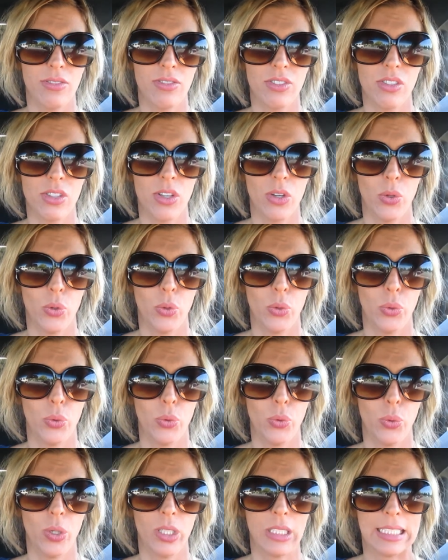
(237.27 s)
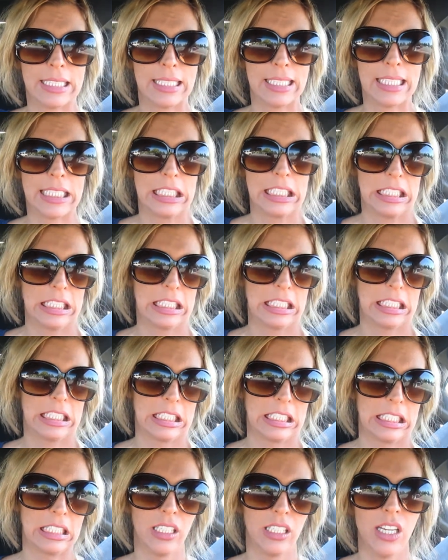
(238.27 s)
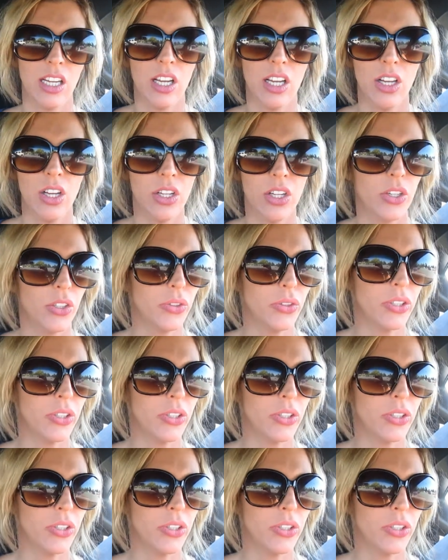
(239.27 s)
so eh, no